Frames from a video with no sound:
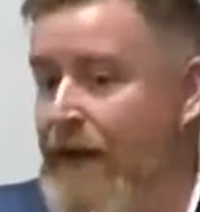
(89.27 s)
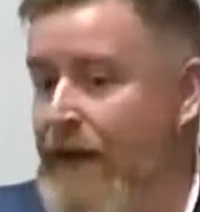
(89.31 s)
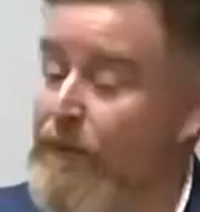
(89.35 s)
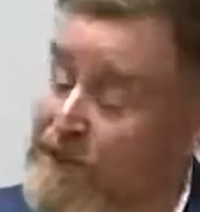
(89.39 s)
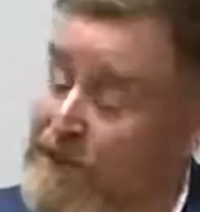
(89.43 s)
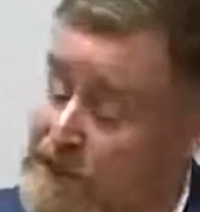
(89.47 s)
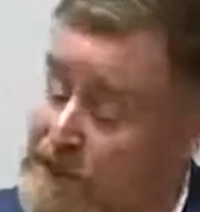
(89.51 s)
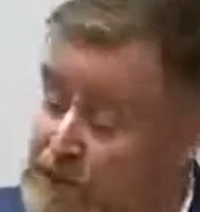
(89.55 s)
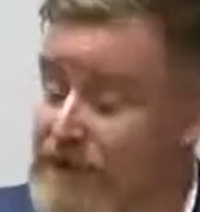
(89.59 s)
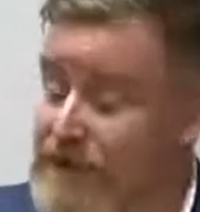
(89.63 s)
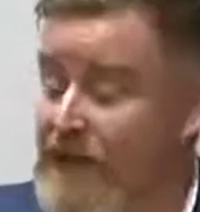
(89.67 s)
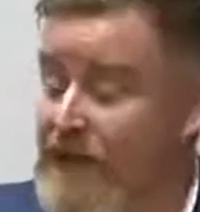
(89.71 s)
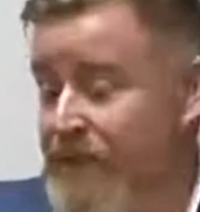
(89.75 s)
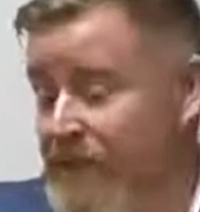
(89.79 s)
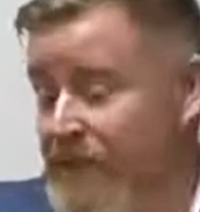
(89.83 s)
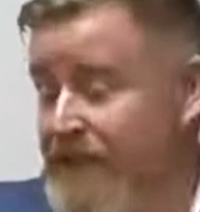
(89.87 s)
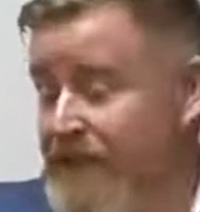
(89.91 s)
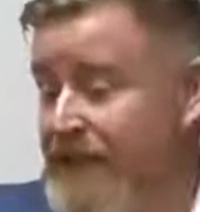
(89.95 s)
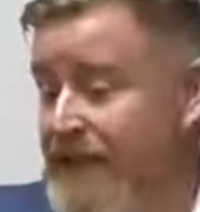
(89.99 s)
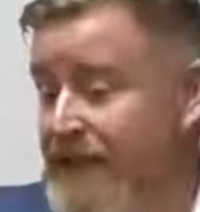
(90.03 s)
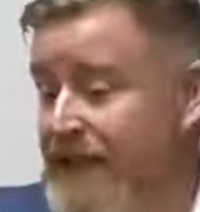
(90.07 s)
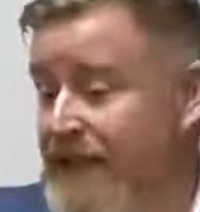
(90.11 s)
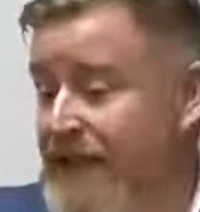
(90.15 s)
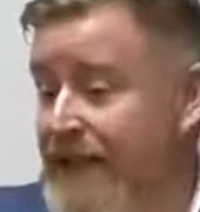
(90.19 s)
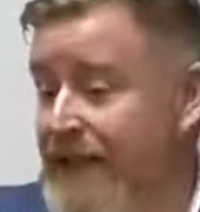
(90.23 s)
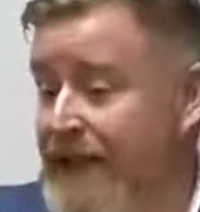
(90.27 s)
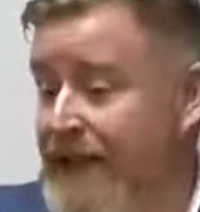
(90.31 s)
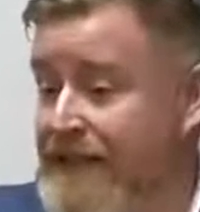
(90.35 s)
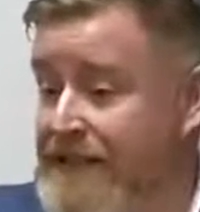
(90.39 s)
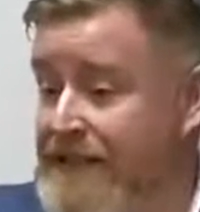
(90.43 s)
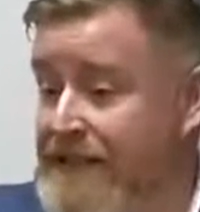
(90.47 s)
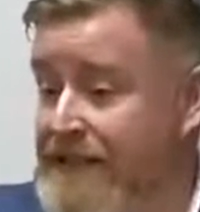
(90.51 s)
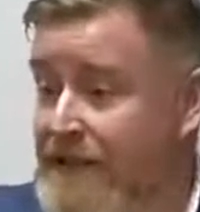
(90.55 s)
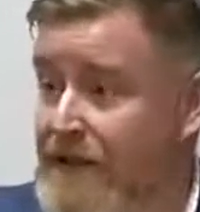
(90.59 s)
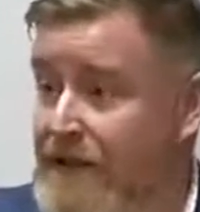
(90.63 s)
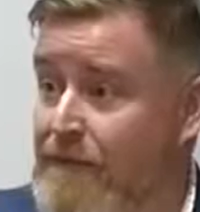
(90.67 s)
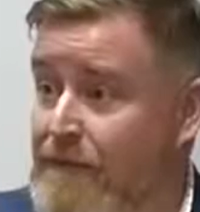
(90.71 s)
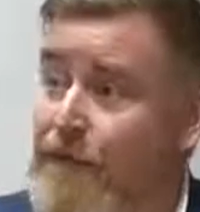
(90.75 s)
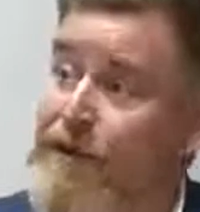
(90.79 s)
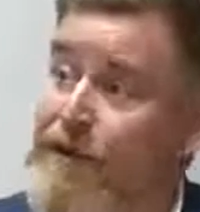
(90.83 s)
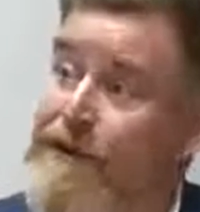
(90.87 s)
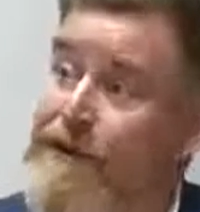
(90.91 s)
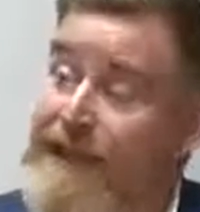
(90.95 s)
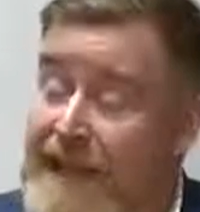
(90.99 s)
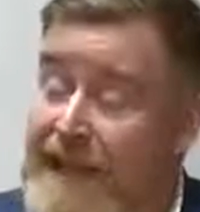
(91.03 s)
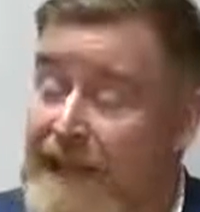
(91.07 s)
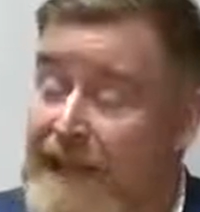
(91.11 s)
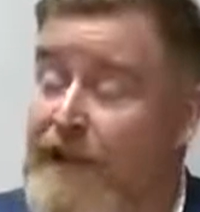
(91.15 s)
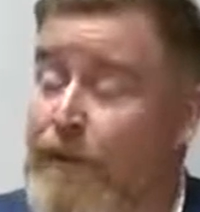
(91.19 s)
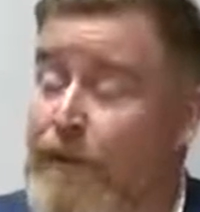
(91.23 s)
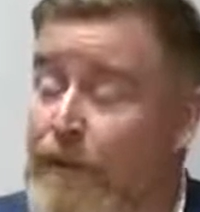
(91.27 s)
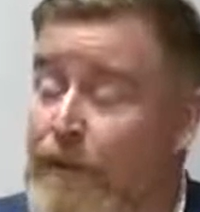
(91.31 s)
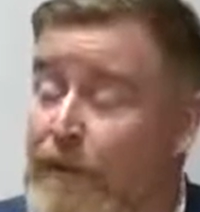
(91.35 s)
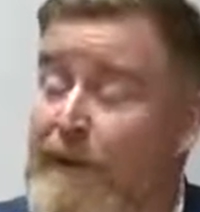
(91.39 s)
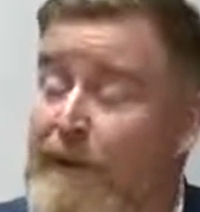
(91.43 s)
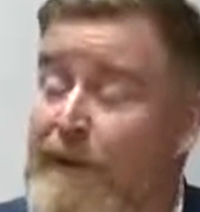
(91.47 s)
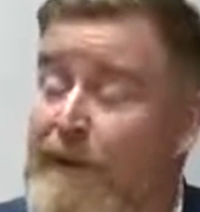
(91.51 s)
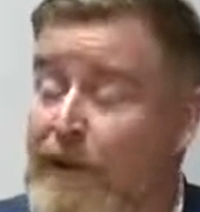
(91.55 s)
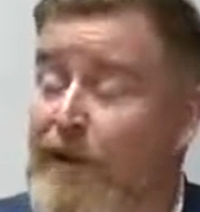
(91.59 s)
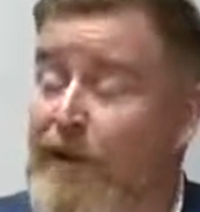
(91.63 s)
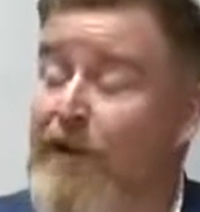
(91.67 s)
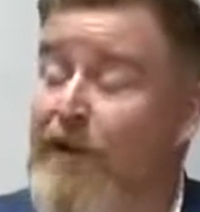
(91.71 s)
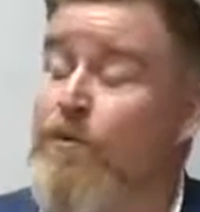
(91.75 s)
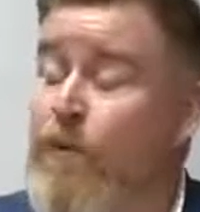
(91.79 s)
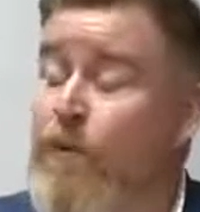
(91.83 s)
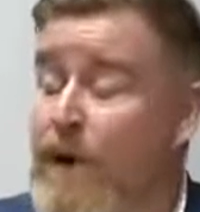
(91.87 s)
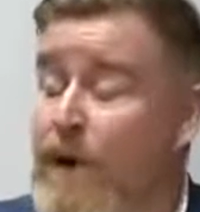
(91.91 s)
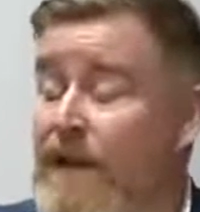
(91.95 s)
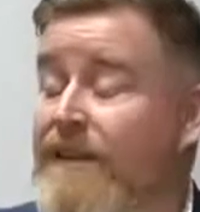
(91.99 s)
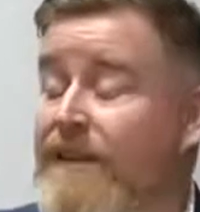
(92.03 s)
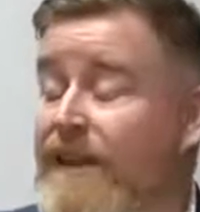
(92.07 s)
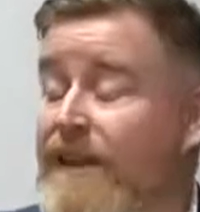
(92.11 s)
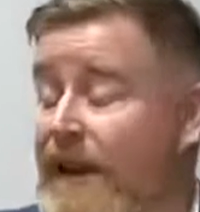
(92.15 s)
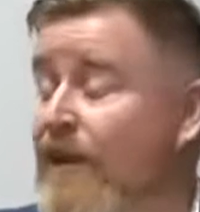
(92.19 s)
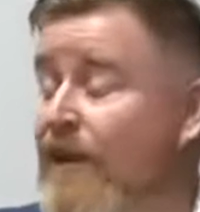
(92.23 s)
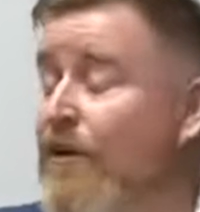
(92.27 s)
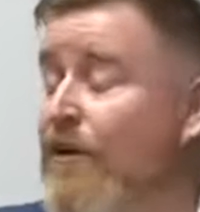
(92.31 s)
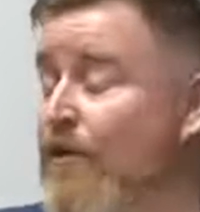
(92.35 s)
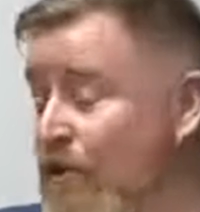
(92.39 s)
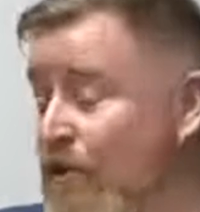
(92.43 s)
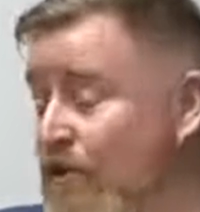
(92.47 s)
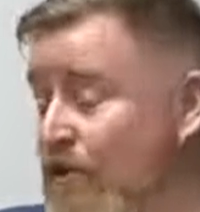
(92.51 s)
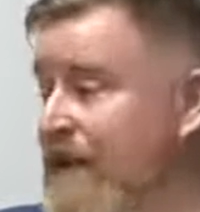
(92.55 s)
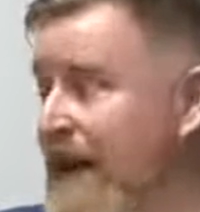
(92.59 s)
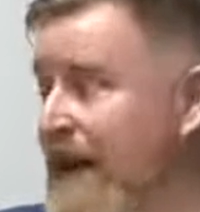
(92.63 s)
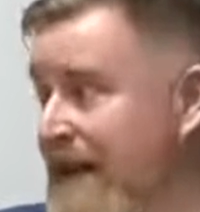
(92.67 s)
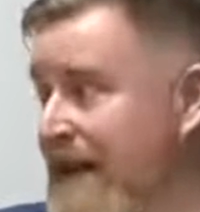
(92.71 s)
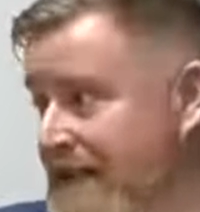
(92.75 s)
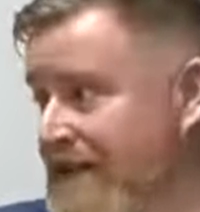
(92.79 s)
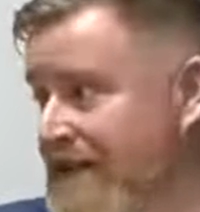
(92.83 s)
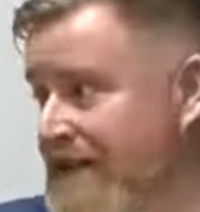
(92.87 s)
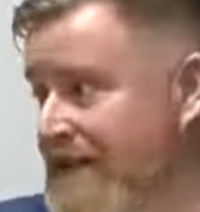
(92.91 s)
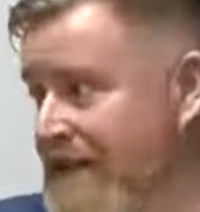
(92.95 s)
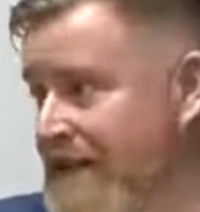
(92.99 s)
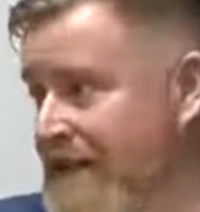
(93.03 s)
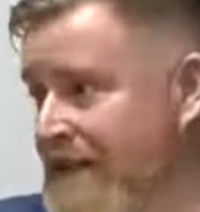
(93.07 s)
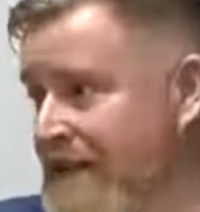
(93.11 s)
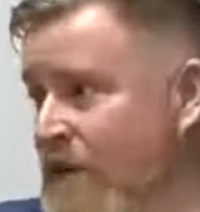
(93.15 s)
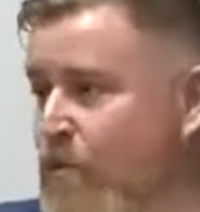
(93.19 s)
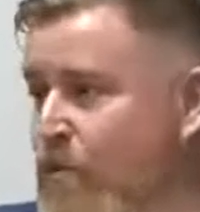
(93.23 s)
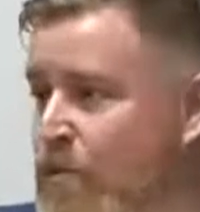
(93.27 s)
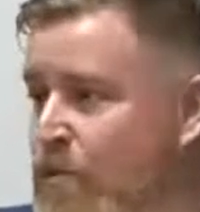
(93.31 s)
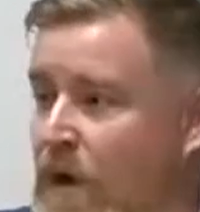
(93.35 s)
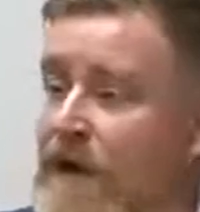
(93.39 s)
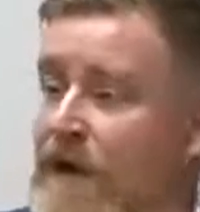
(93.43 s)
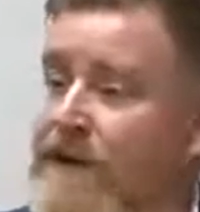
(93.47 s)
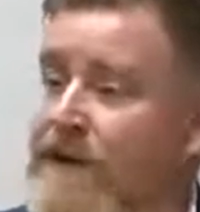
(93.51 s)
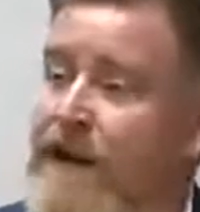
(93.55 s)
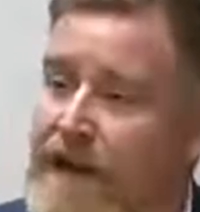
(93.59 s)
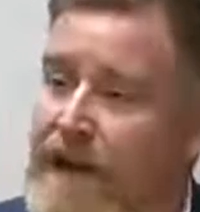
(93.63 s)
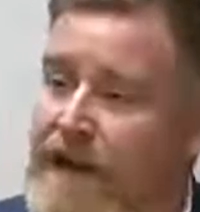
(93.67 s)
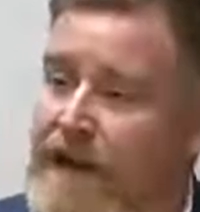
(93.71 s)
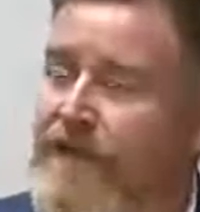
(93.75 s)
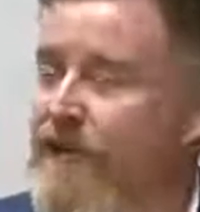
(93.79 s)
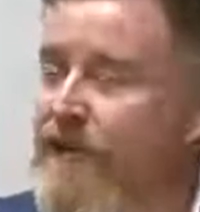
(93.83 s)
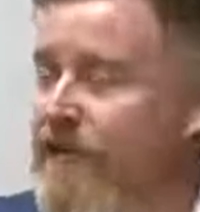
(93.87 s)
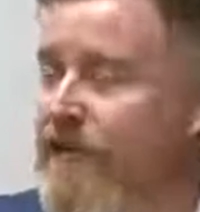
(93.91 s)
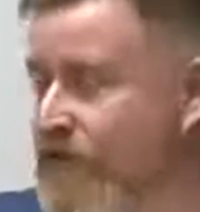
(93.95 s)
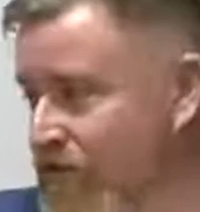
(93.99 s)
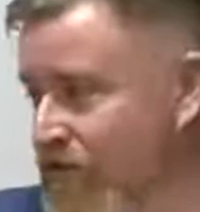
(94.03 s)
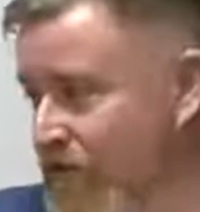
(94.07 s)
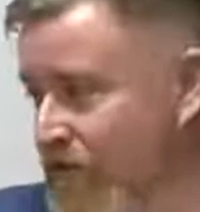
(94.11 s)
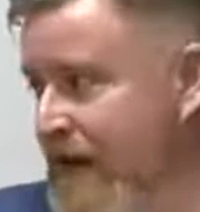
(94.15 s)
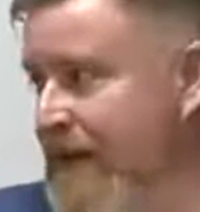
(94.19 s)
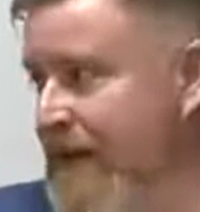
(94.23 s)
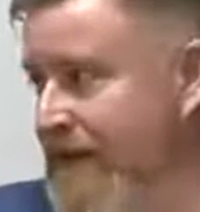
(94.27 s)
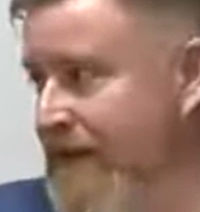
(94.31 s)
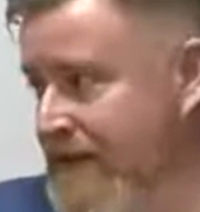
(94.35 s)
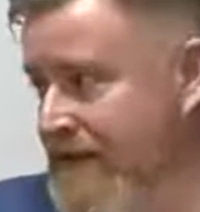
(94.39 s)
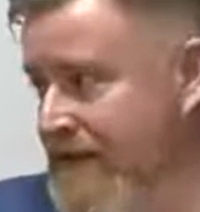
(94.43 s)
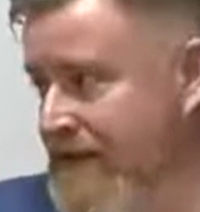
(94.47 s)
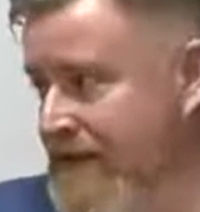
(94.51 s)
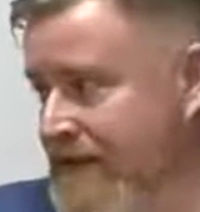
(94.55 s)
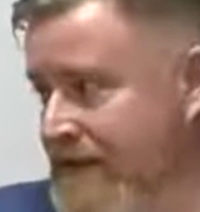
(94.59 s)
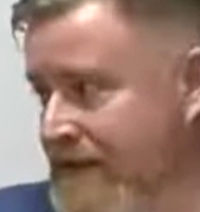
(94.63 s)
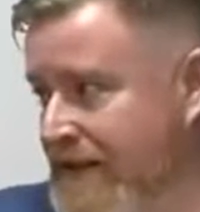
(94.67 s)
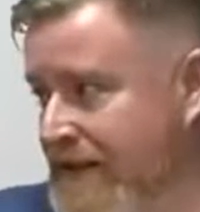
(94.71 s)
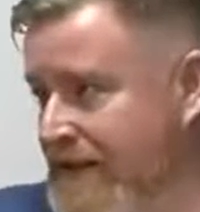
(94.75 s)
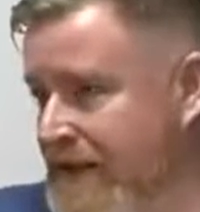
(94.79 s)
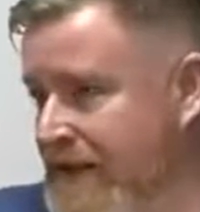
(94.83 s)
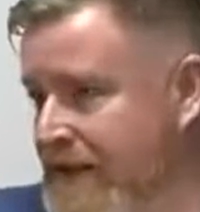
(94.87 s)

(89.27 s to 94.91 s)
And we do that with City Connects, but equally we look at what they are good at. What are their strengths?